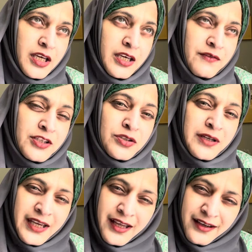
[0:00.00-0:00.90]
Even
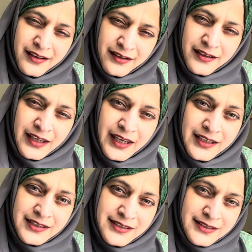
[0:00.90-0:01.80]
today I heard a
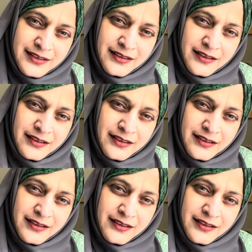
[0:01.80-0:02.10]
case